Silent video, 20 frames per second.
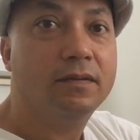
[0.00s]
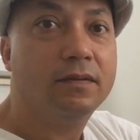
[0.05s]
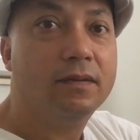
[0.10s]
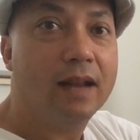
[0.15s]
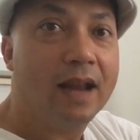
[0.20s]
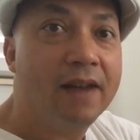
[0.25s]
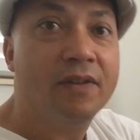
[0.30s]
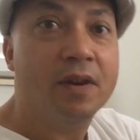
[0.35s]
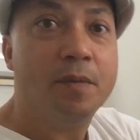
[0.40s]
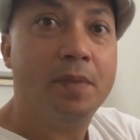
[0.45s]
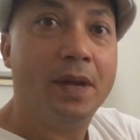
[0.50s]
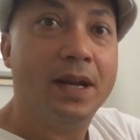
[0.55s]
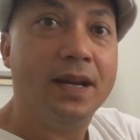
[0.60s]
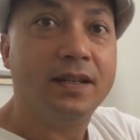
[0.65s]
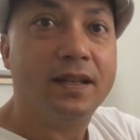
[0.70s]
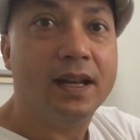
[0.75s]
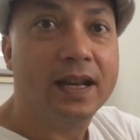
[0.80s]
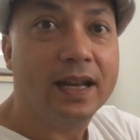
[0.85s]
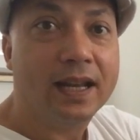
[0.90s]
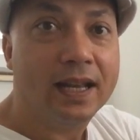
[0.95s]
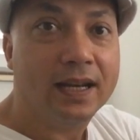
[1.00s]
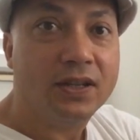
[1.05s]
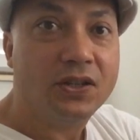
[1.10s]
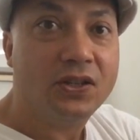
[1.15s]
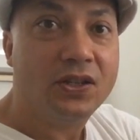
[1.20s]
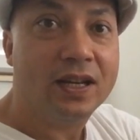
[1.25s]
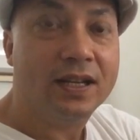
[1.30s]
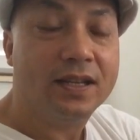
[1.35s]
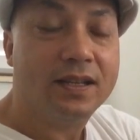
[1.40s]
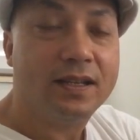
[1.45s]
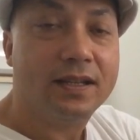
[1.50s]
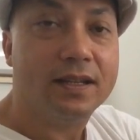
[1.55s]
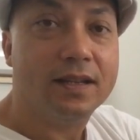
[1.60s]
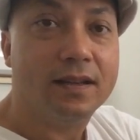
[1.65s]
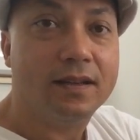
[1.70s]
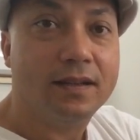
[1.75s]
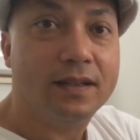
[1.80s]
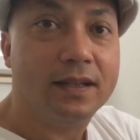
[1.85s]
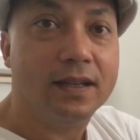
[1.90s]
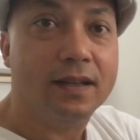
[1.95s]
everybody's going to get a chance
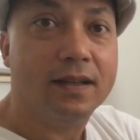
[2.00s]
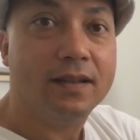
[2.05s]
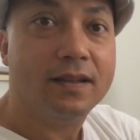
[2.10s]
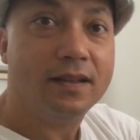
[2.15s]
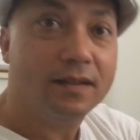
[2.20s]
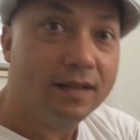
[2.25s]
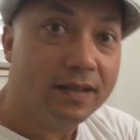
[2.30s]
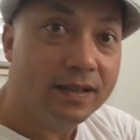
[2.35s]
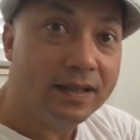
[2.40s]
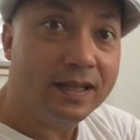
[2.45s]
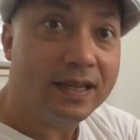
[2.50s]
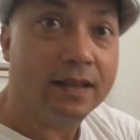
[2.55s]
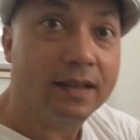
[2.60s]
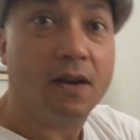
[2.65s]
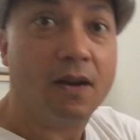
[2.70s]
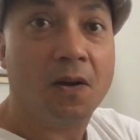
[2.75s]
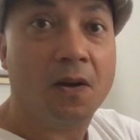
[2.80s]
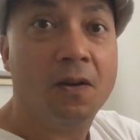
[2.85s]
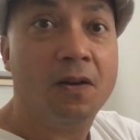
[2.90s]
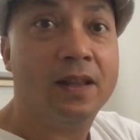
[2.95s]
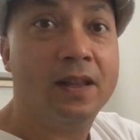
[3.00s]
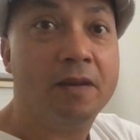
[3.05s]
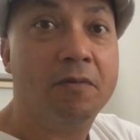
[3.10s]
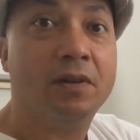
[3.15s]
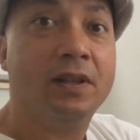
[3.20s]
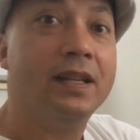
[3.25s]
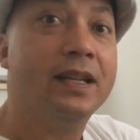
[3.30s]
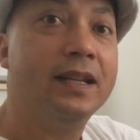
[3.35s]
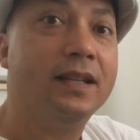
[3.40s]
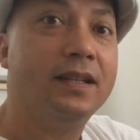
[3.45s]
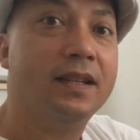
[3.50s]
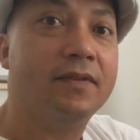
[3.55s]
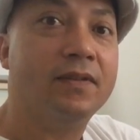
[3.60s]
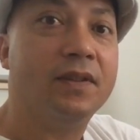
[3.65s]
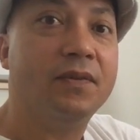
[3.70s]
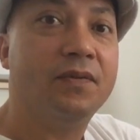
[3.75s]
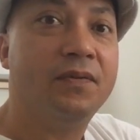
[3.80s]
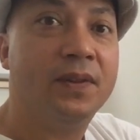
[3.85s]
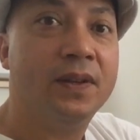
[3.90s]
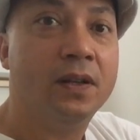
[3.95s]
to see the early release
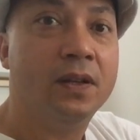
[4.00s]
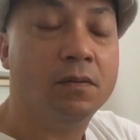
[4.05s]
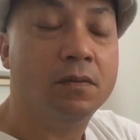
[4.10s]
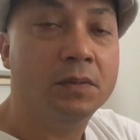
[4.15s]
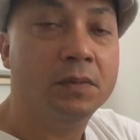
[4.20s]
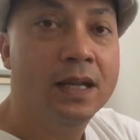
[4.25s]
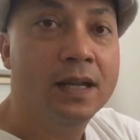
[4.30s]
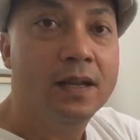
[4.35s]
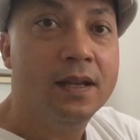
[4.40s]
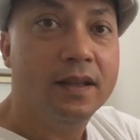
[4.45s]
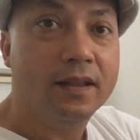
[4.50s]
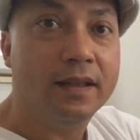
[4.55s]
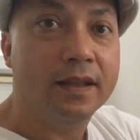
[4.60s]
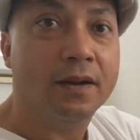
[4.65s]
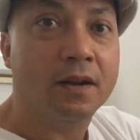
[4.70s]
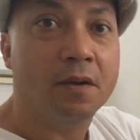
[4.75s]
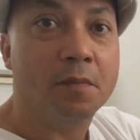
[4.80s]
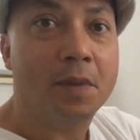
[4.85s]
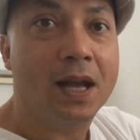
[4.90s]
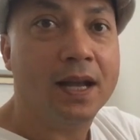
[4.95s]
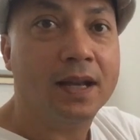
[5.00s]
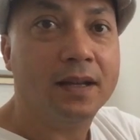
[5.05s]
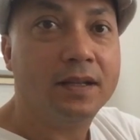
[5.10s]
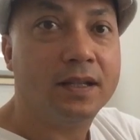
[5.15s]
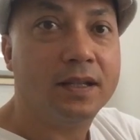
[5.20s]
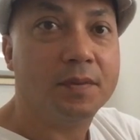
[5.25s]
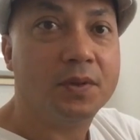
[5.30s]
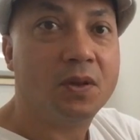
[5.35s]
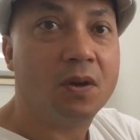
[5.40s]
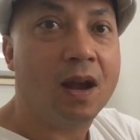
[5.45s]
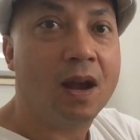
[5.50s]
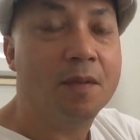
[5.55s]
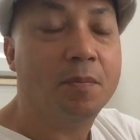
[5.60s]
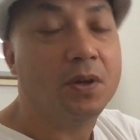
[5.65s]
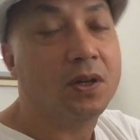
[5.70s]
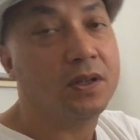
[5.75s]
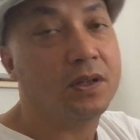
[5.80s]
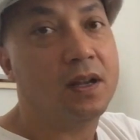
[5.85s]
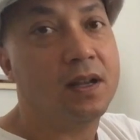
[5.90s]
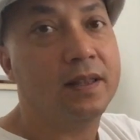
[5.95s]
of the film that are my
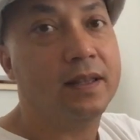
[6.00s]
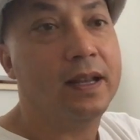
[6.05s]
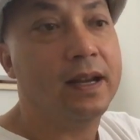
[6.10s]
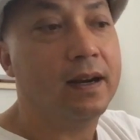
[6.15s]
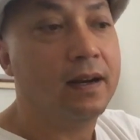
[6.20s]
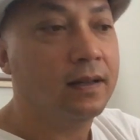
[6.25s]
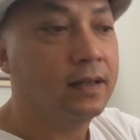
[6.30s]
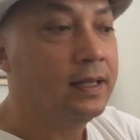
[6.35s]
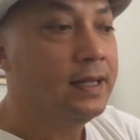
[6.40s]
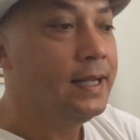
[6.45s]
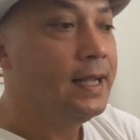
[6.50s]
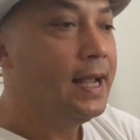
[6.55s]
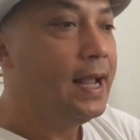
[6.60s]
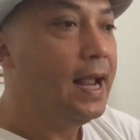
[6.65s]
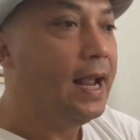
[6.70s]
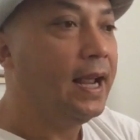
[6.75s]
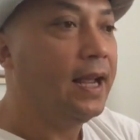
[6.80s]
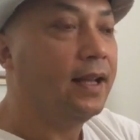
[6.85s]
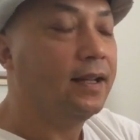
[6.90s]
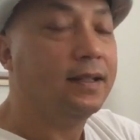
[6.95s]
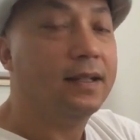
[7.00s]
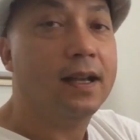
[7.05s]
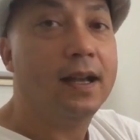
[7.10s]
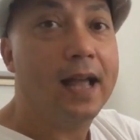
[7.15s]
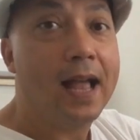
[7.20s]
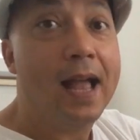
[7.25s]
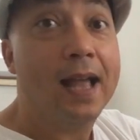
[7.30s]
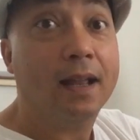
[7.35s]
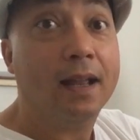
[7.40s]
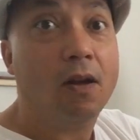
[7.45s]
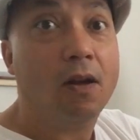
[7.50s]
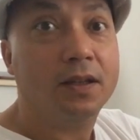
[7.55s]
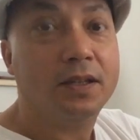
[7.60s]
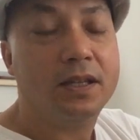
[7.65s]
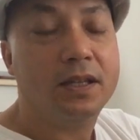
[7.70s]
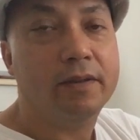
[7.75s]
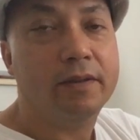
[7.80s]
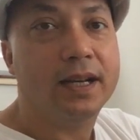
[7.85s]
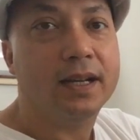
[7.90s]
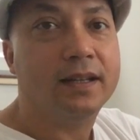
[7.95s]
subscribers on there, and
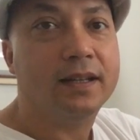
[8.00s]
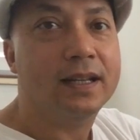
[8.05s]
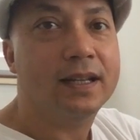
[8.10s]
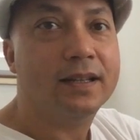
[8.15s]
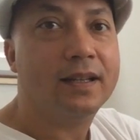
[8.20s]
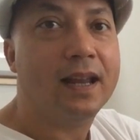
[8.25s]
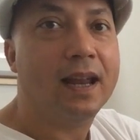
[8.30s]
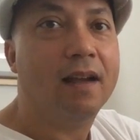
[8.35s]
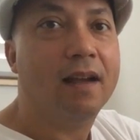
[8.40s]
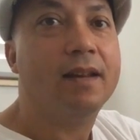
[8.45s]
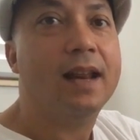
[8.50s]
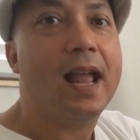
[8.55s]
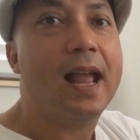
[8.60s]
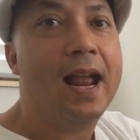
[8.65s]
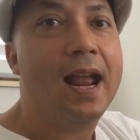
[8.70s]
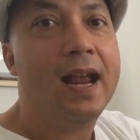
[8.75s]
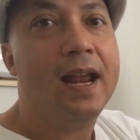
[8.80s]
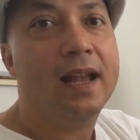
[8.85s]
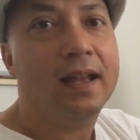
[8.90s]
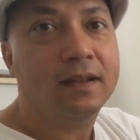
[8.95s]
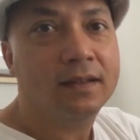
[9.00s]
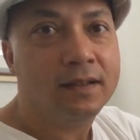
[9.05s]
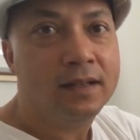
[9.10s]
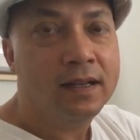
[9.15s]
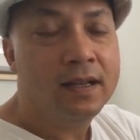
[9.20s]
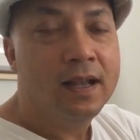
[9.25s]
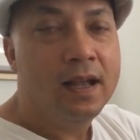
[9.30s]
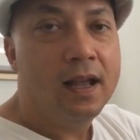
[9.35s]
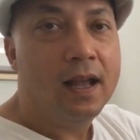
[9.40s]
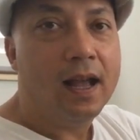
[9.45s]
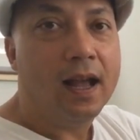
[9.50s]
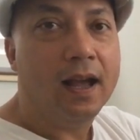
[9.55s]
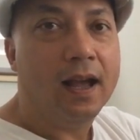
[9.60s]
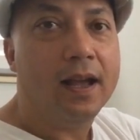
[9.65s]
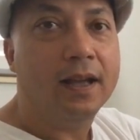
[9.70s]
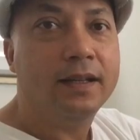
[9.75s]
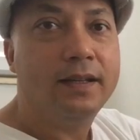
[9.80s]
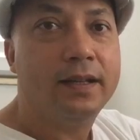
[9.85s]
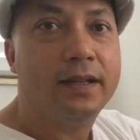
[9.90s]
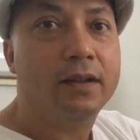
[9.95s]
also at a discount. And
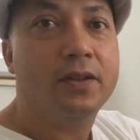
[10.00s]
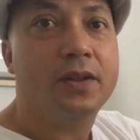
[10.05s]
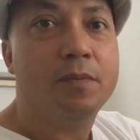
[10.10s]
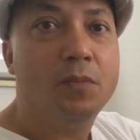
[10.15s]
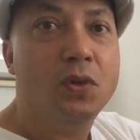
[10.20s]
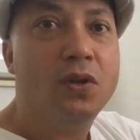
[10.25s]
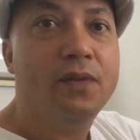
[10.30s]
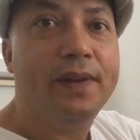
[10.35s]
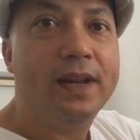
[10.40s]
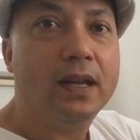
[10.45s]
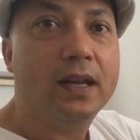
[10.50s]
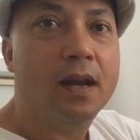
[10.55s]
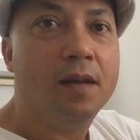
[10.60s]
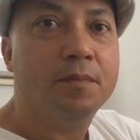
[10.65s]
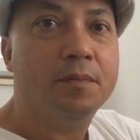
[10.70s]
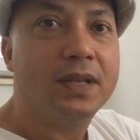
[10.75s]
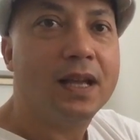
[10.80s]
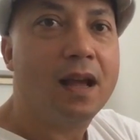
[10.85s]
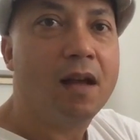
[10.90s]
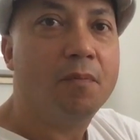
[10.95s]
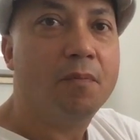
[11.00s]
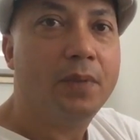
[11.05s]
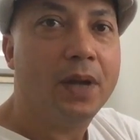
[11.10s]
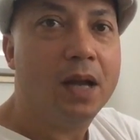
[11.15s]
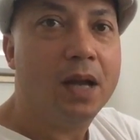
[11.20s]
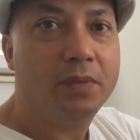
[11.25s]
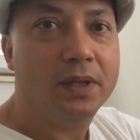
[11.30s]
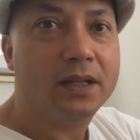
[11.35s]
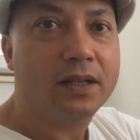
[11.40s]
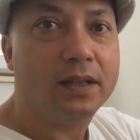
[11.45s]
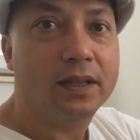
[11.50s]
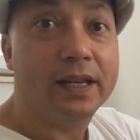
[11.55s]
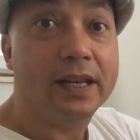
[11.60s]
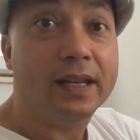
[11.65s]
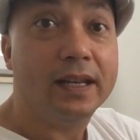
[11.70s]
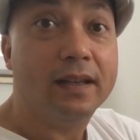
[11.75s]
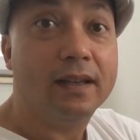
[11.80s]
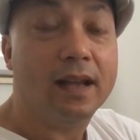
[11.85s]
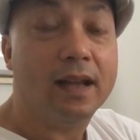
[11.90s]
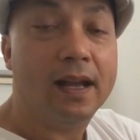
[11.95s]
until the movie comes out
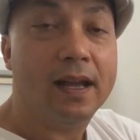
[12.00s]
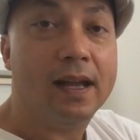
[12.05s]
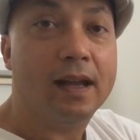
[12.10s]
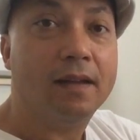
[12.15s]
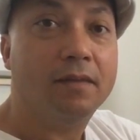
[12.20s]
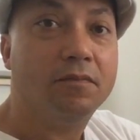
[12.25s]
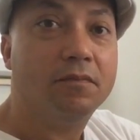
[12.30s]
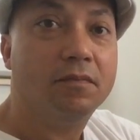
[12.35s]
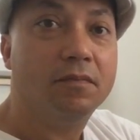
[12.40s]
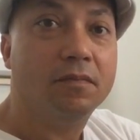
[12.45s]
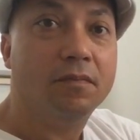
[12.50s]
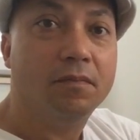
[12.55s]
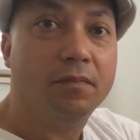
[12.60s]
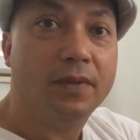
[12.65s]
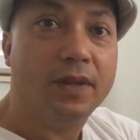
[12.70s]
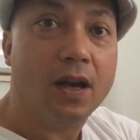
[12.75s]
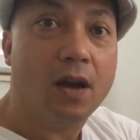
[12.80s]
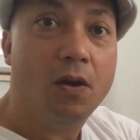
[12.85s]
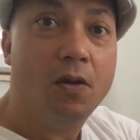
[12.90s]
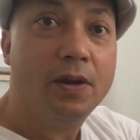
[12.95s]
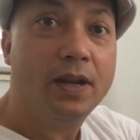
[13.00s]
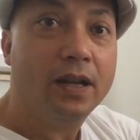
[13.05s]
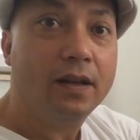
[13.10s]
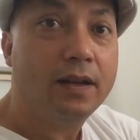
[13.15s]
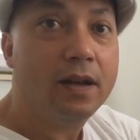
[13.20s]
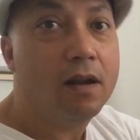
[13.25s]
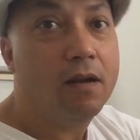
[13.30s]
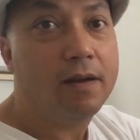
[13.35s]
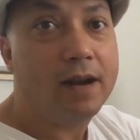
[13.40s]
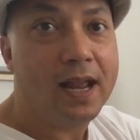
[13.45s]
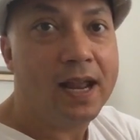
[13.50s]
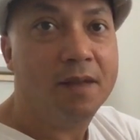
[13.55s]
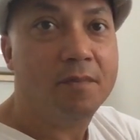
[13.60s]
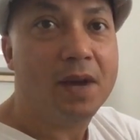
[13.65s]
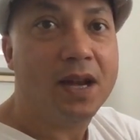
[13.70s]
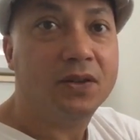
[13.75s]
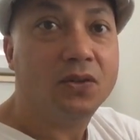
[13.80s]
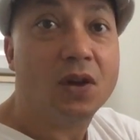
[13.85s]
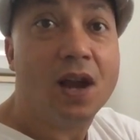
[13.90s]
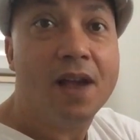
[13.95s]
publicly, the Hogan Code and
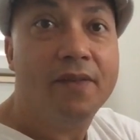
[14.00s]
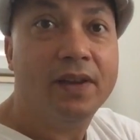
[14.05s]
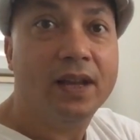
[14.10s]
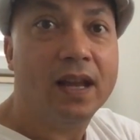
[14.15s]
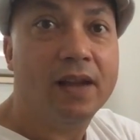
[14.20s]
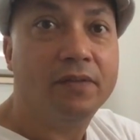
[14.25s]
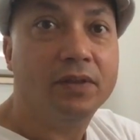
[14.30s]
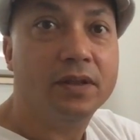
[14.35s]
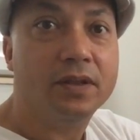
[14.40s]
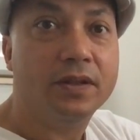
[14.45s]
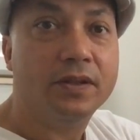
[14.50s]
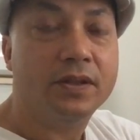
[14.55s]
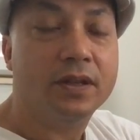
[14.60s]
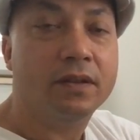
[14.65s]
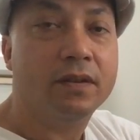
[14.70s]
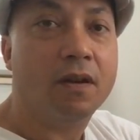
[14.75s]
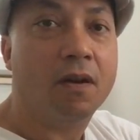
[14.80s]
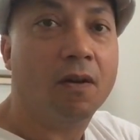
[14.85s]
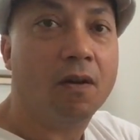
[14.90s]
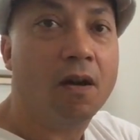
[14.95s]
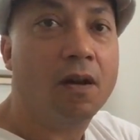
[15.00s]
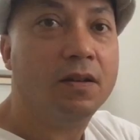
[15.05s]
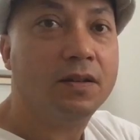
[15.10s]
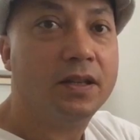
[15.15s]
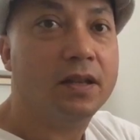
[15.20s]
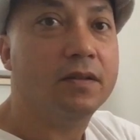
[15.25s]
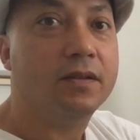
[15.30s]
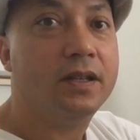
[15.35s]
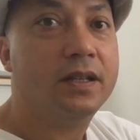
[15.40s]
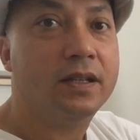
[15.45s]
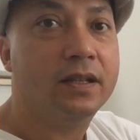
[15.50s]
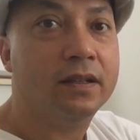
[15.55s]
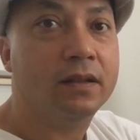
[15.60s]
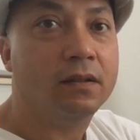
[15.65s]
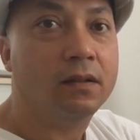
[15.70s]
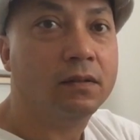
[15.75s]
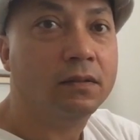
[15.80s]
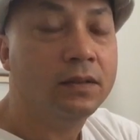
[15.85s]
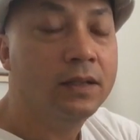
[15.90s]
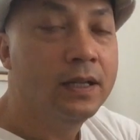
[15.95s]
my driving evolution are also
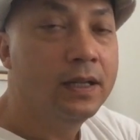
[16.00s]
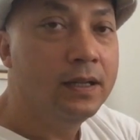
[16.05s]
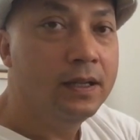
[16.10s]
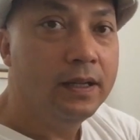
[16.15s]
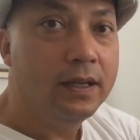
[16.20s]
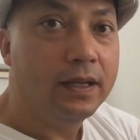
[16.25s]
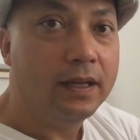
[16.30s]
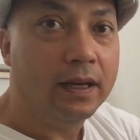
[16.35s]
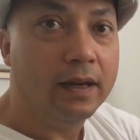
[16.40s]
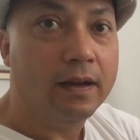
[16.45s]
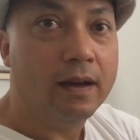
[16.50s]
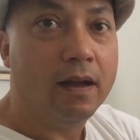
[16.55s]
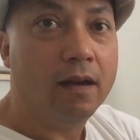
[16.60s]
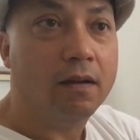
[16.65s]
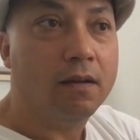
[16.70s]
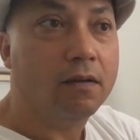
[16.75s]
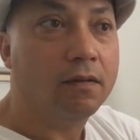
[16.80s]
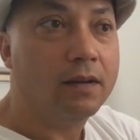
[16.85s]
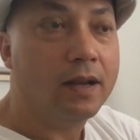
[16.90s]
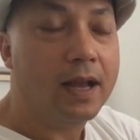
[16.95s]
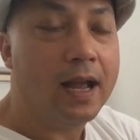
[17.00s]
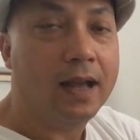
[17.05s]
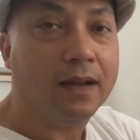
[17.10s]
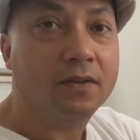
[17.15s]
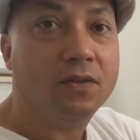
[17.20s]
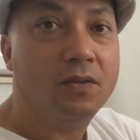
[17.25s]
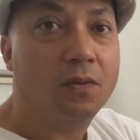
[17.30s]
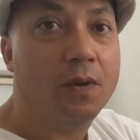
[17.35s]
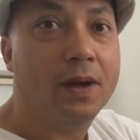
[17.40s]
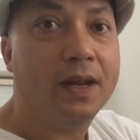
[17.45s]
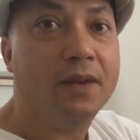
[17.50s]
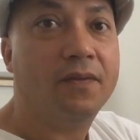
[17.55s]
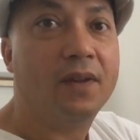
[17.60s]
still, at $25.